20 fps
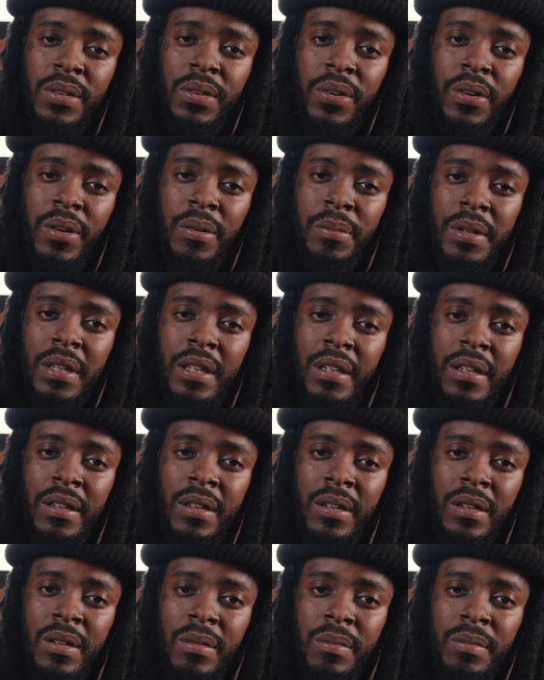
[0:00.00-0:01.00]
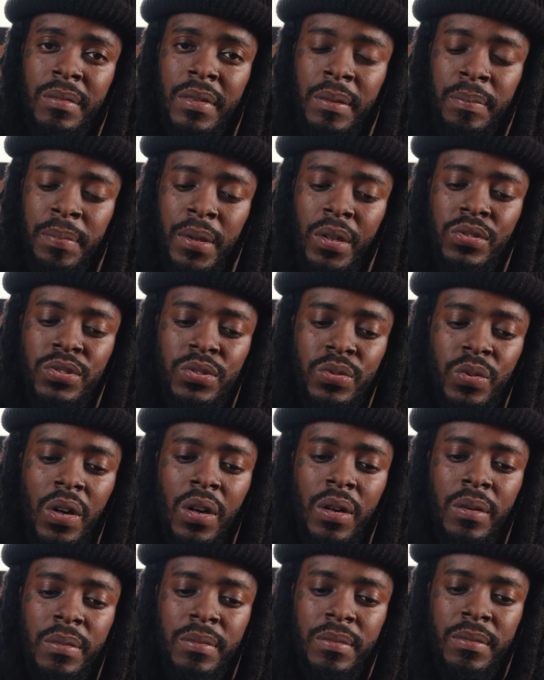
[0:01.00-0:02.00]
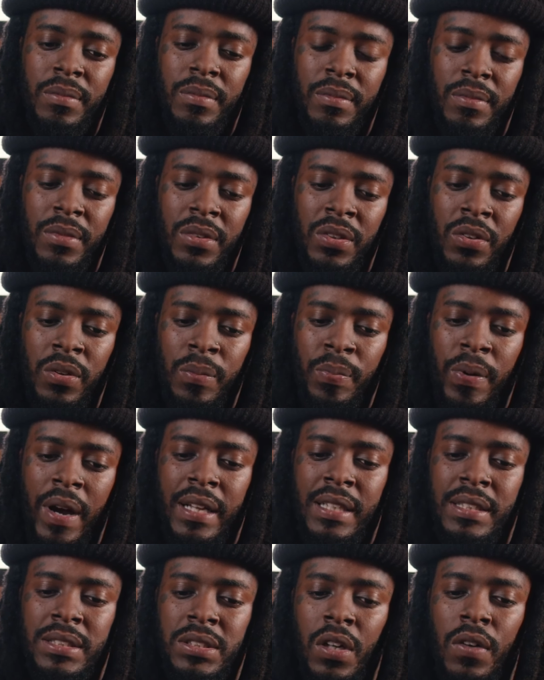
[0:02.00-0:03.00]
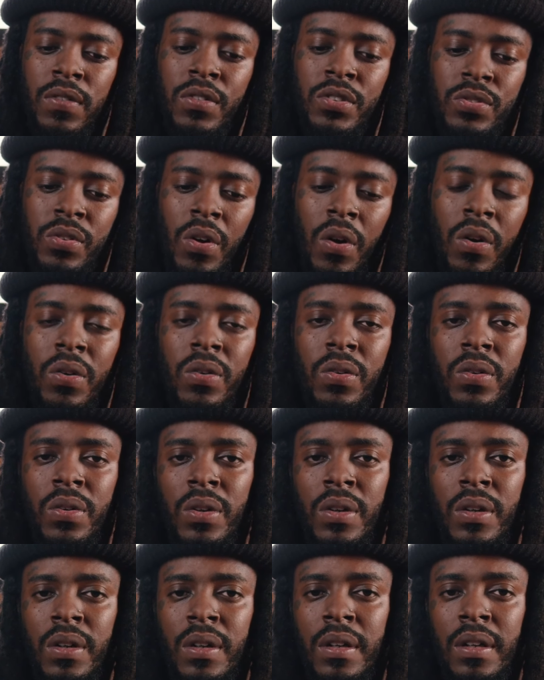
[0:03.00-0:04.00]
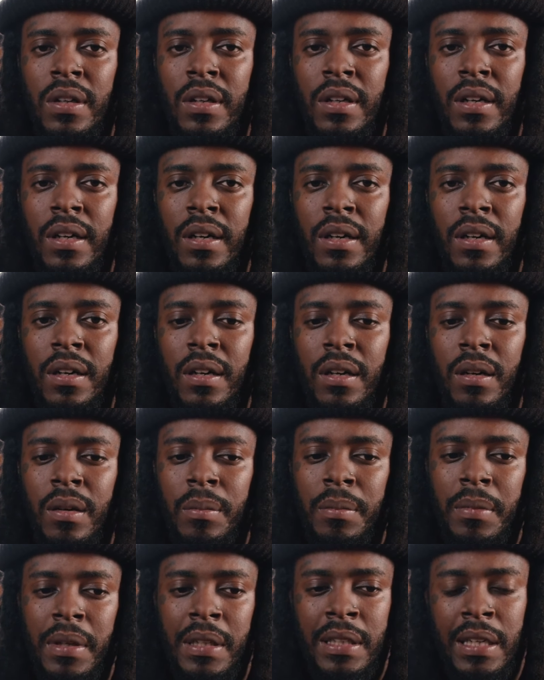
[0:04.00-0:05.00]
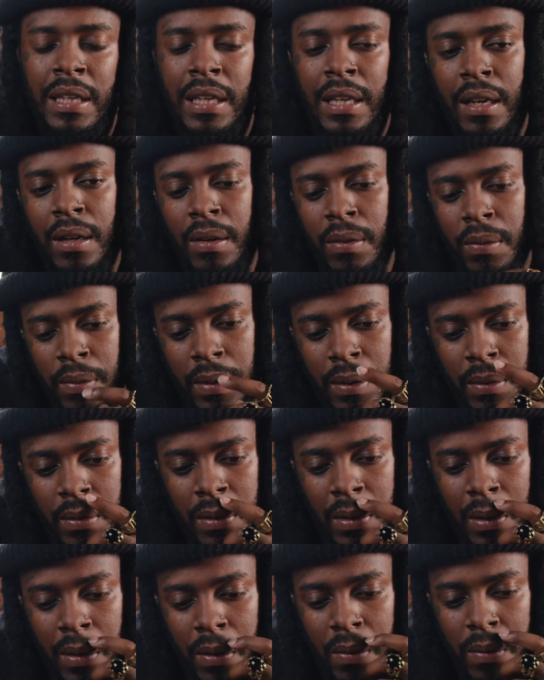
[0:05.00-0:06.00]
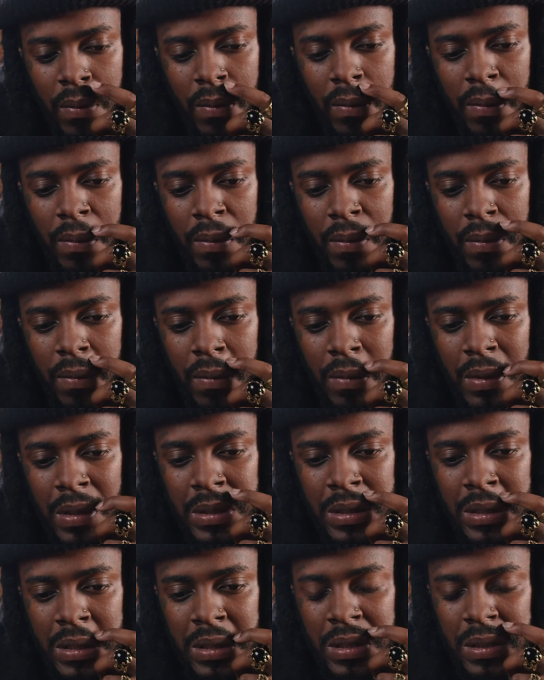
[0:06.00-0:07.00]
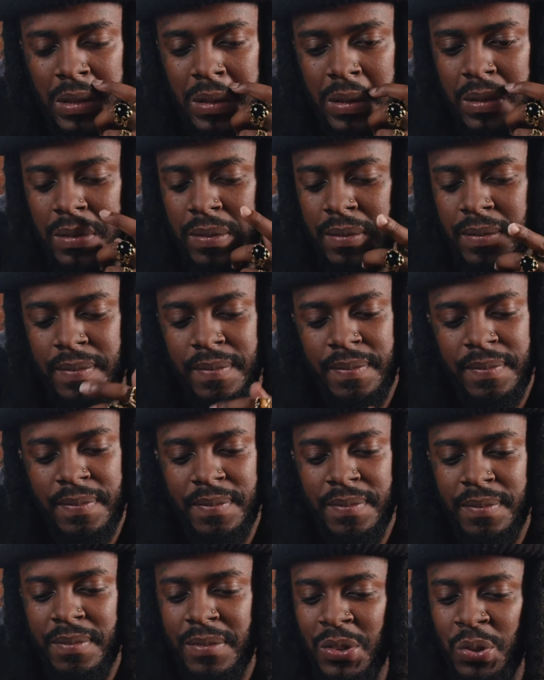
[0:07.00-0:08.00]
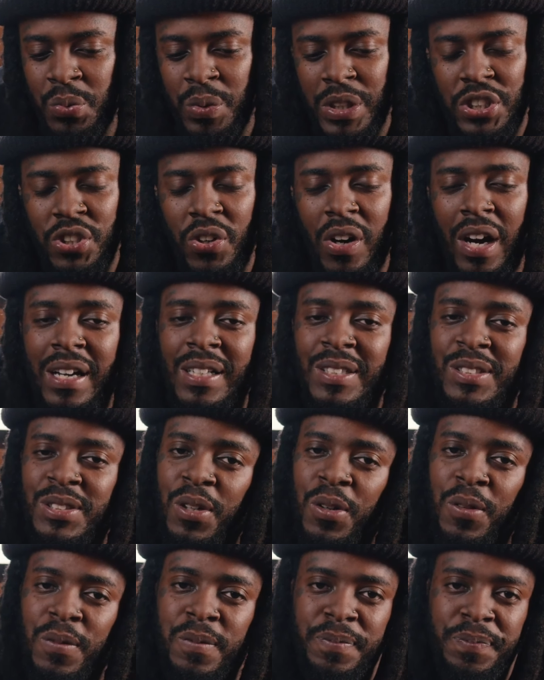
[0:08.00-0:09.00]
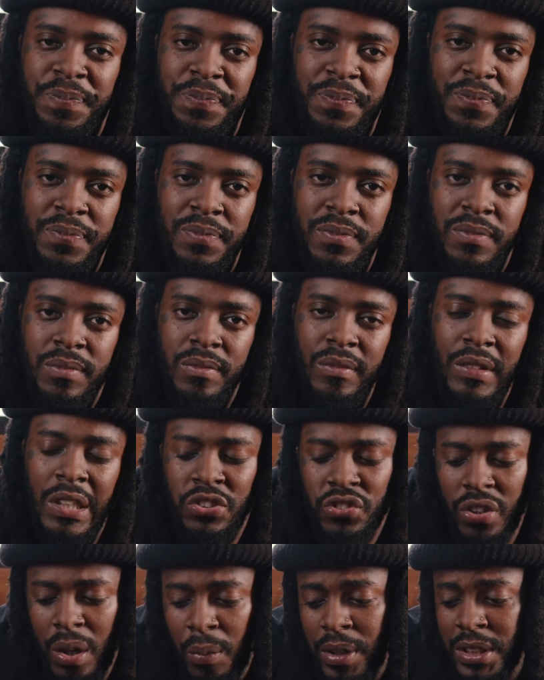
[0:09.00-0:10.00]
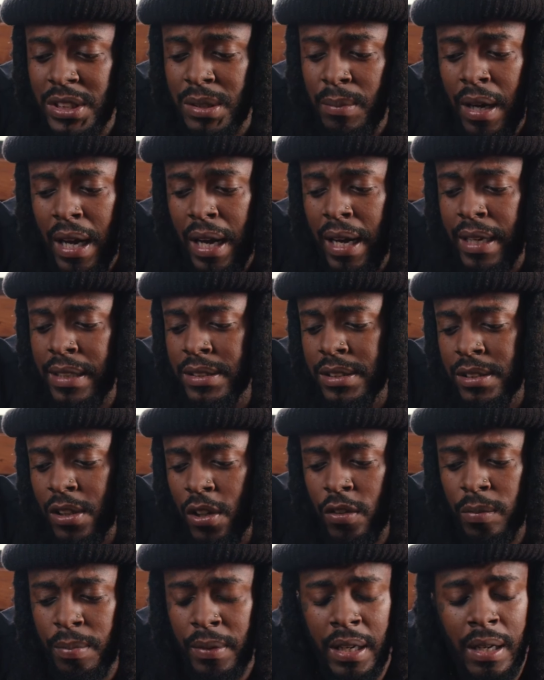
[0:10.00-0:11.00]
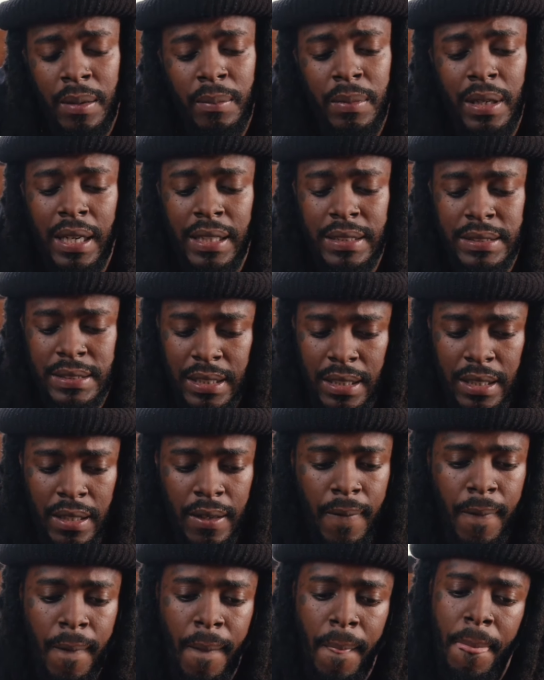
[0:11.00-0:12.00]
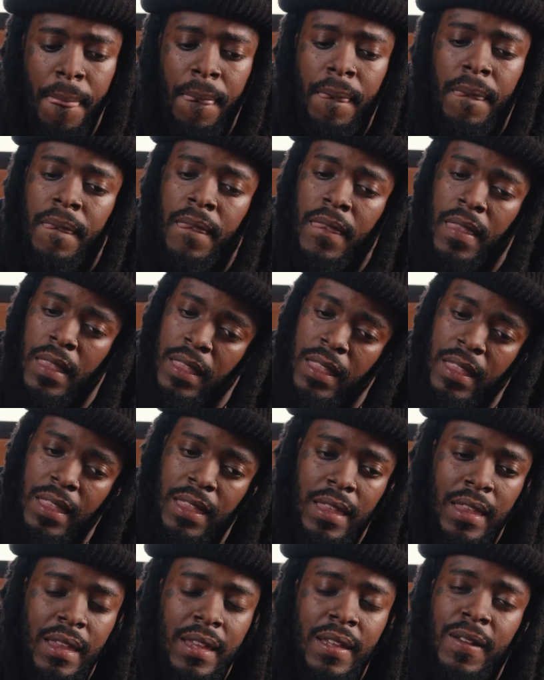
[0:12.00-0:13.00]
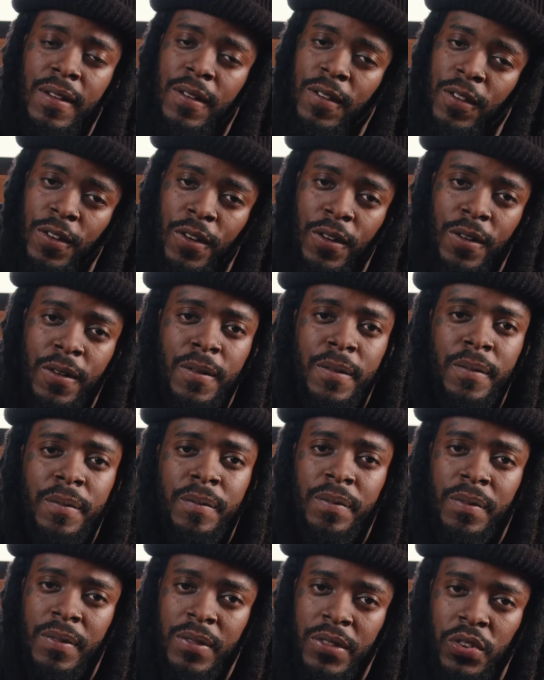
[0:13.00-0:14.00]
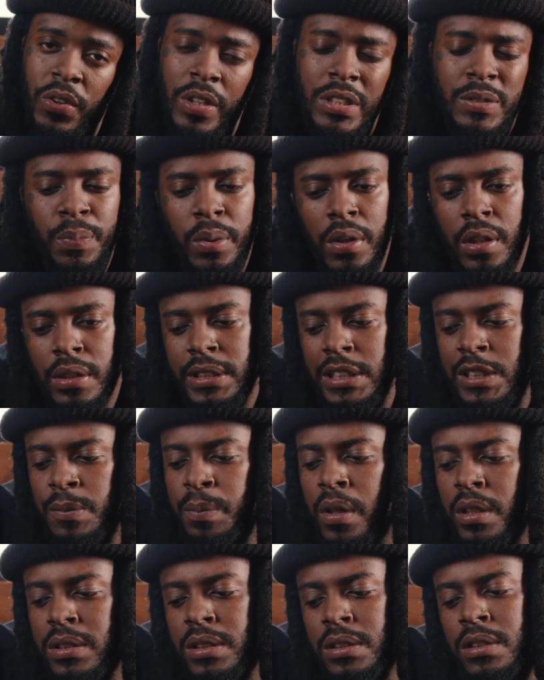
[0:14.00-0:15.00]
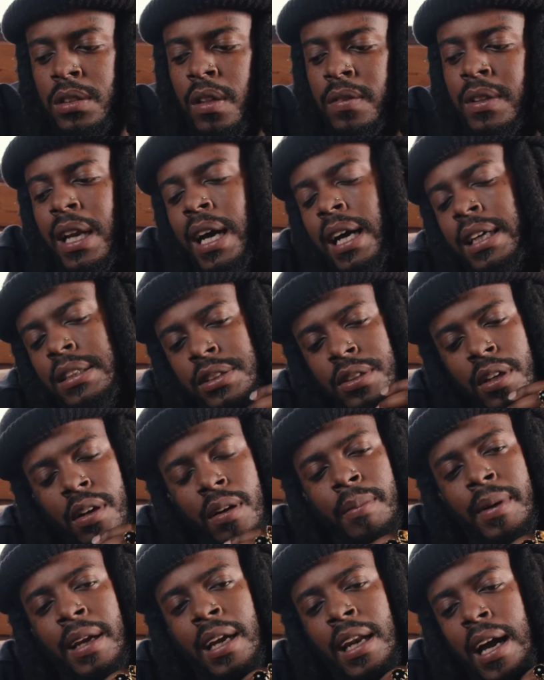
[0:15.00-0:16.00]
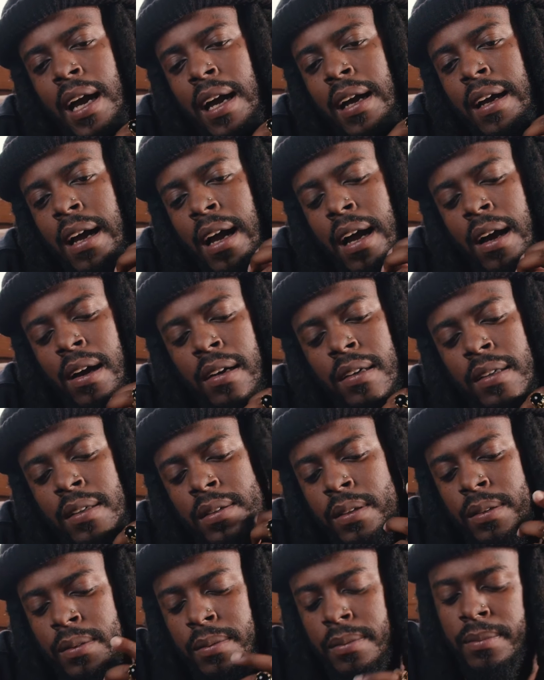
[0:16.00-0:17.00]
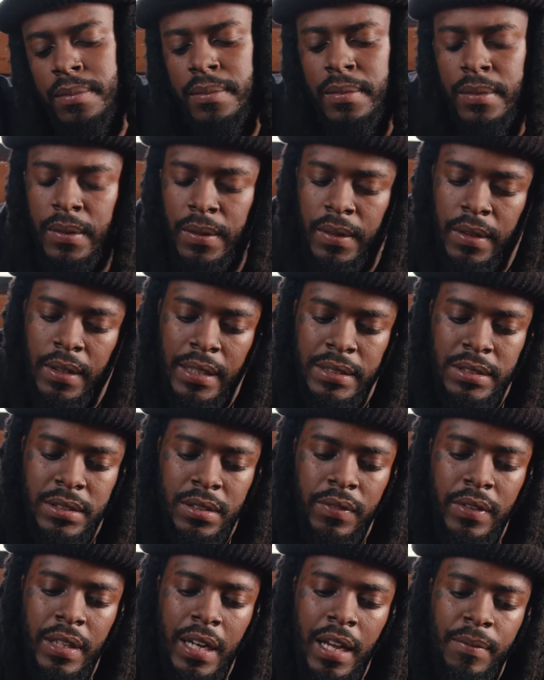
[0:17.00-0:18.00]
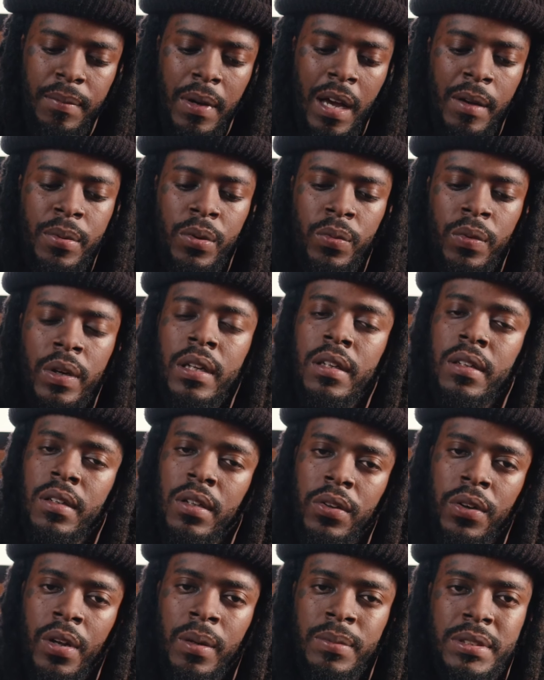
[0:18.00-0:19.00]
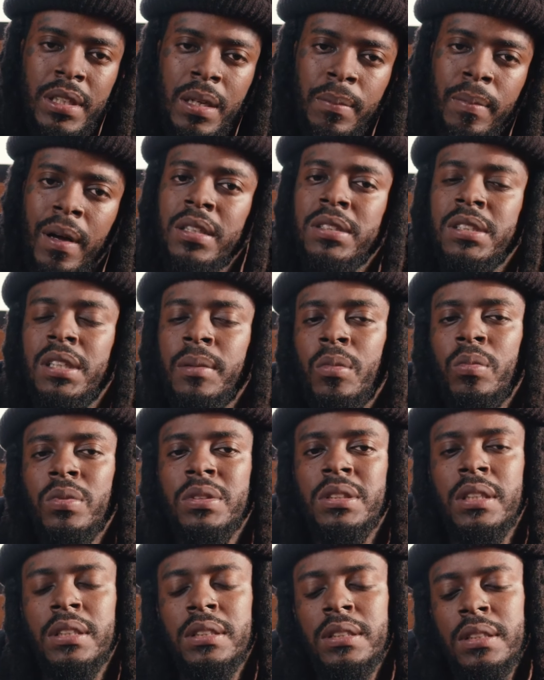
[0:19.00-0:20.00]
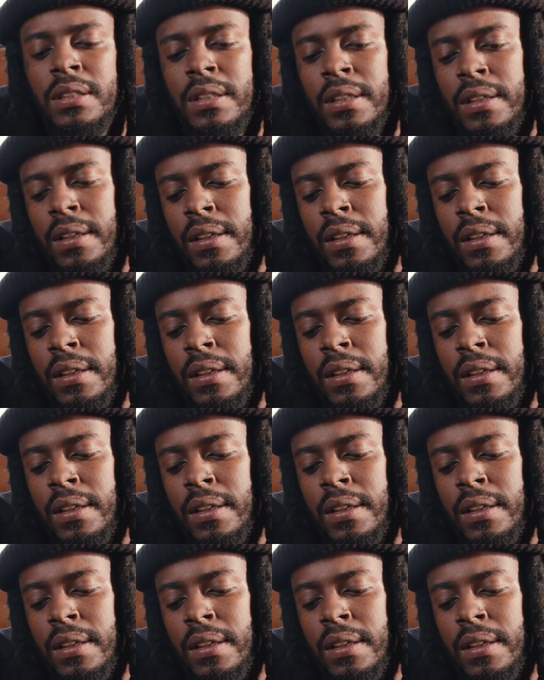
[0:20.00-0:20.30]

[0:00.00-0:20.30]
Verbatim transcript: You me? Um, it builds you up. You, know, you practice self control. Um, and then, uh, we, you know, it's just you reach your higher self. So I'm reaching my higher self, man. But like I say, you know, so this books, this books and stuff that I share, man. I, I um, it's stuff that I've, I've, been reading. You know what I'm saying about semen retention,